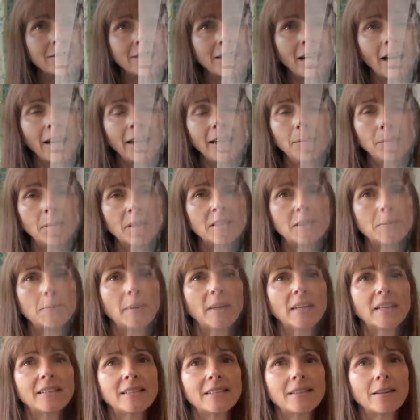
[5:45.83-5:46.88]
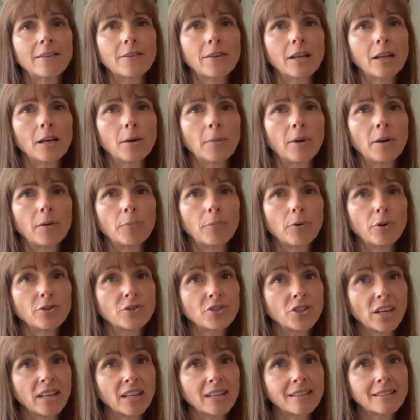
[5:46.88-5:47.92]
time and space to think about
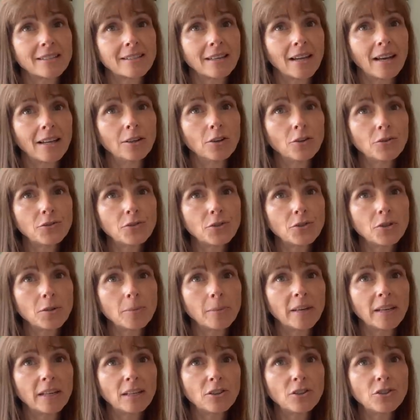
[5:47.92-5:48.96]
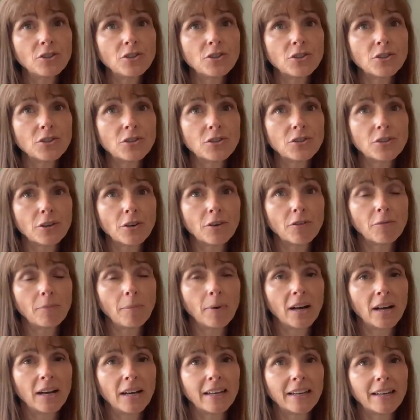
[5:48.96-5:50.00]
projects and also to make good use of
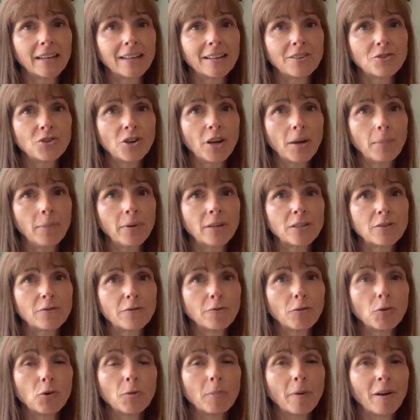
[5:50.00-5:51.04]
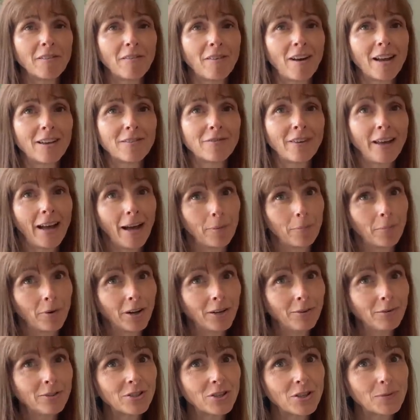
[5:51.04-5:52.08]
my Intrepid 4x5 camera,
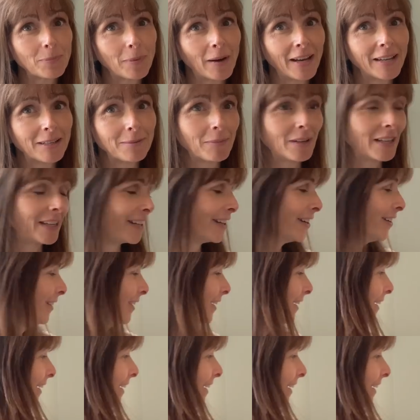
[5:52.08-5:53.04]
which is behind me here,